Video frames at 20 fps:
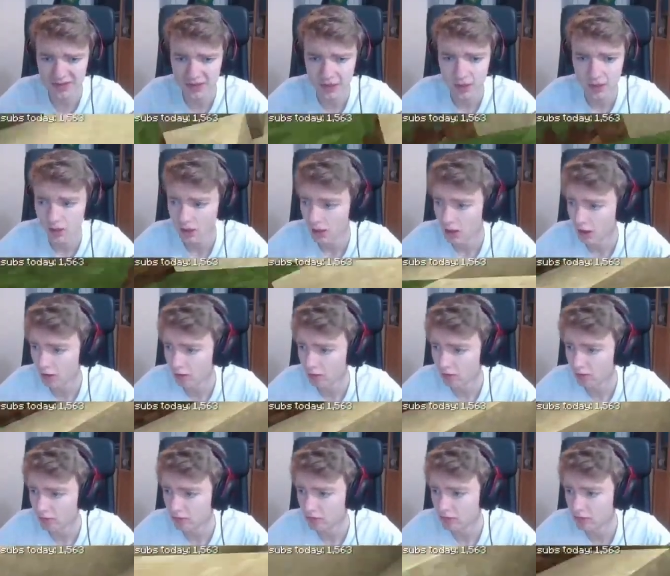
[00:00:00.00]

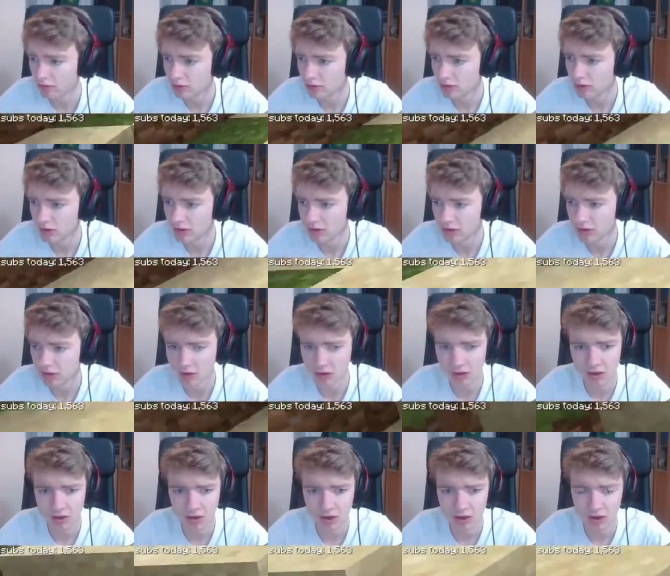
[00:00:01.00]

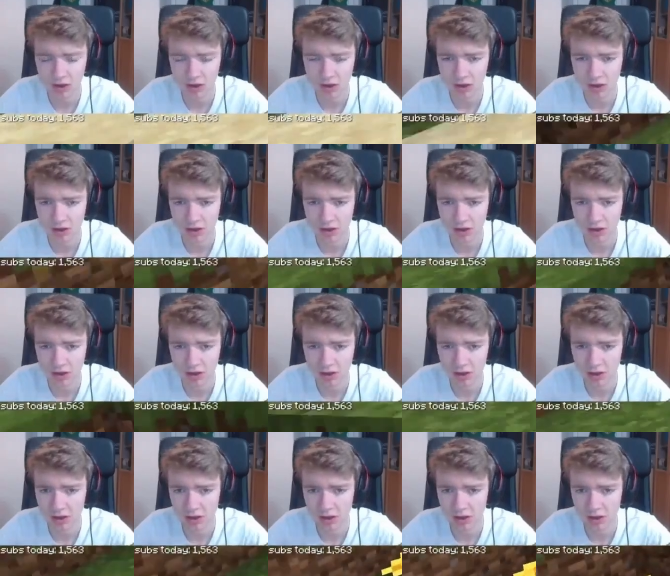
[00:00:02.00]

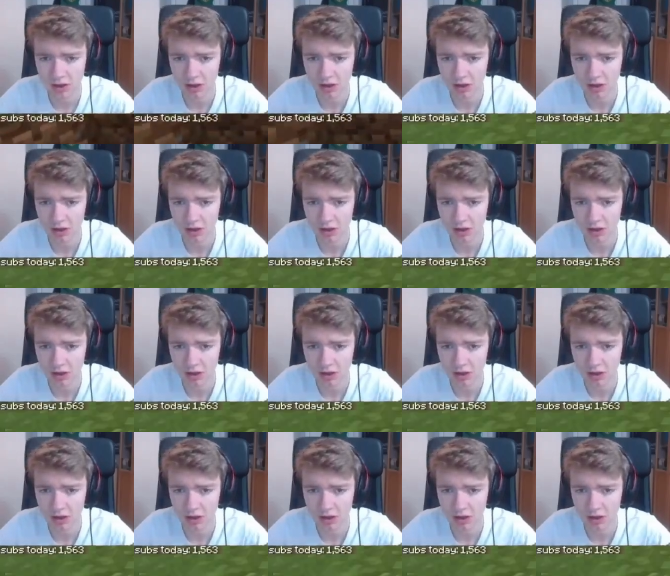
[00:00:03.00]
No one is speaking in this clip.